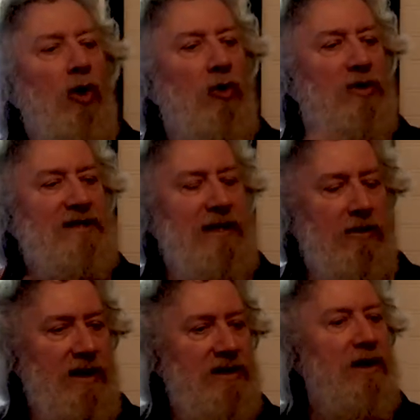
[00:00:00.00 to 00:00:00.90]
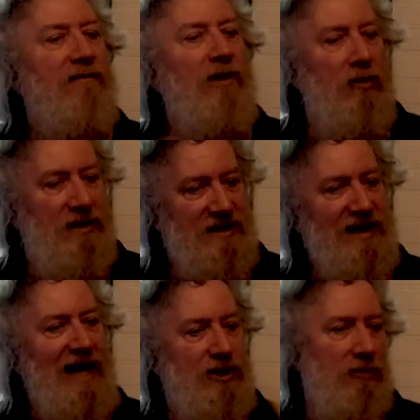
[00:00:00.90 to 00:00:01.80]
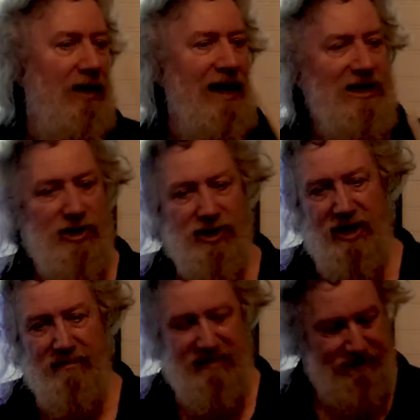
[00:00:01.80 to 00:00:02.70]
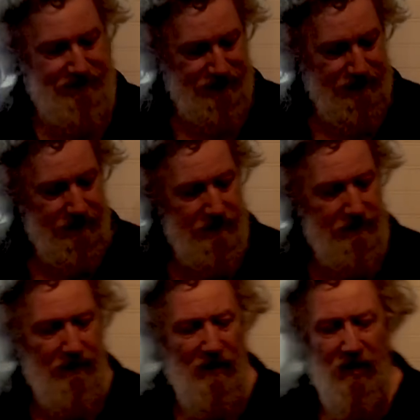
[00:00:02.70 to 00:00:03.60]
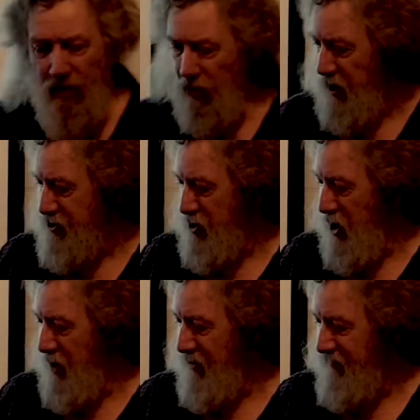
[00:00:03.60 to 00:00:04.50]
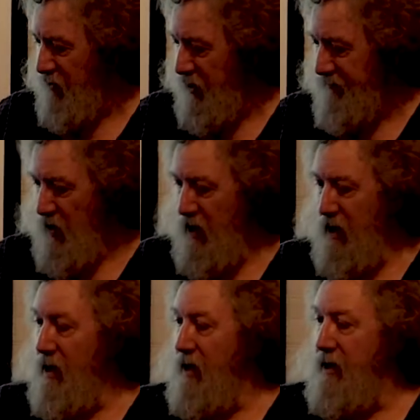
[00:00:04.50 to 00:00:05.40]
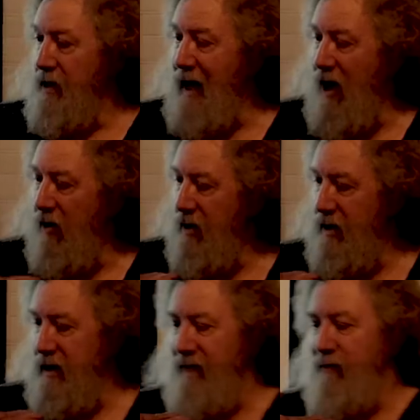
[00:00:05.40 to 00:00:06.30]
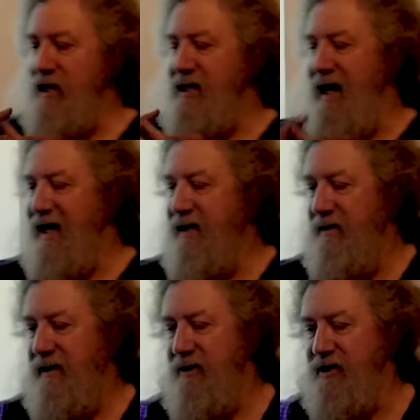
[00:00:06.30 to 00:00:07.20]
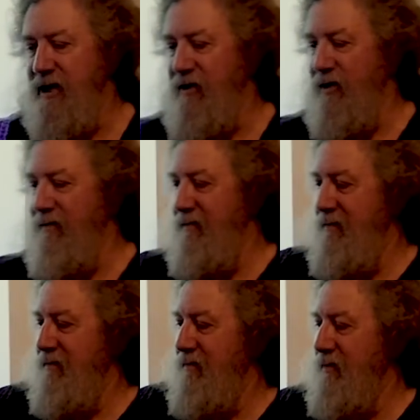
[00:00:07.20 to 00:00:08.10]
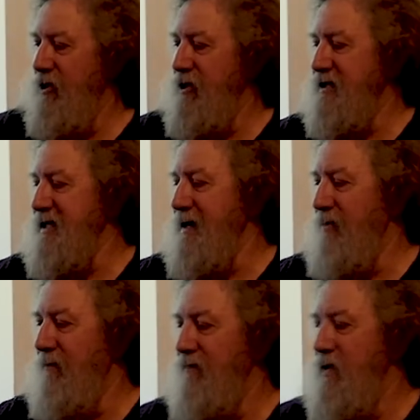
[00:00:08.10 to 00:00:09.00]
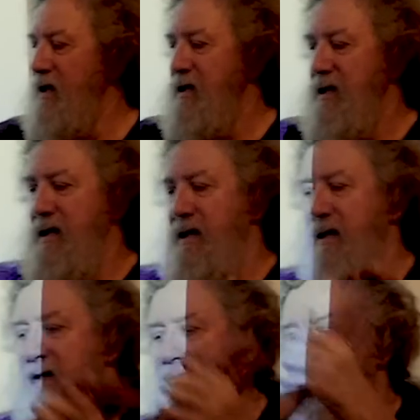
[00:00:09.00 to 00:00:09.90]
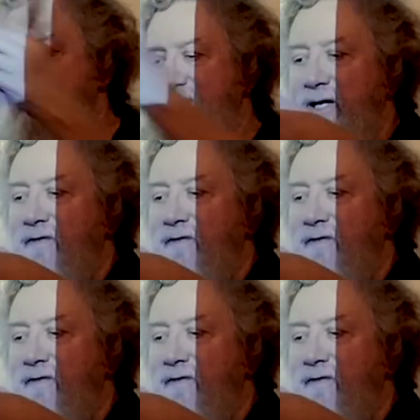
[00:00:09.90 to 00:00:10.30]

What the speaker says: whole series of golden section relationships. Hold out your arm up, Philip. Now, if we take, here's another little thing. This is the